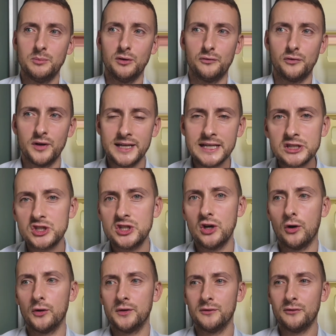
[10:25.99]
but for
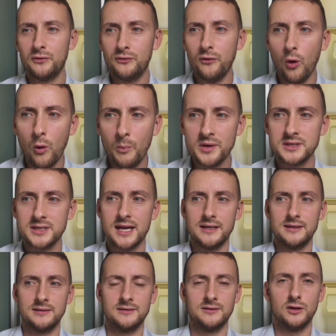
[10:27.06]
Incheon,
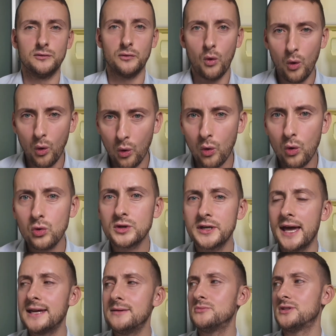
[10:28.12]
4% of all
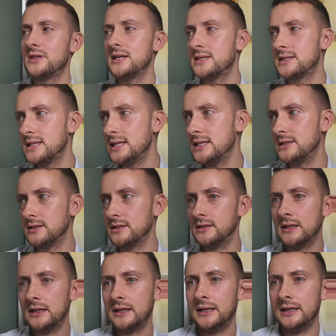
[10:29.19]
games this
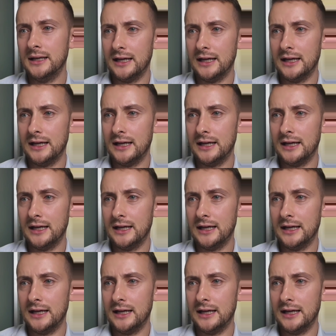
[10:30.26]
season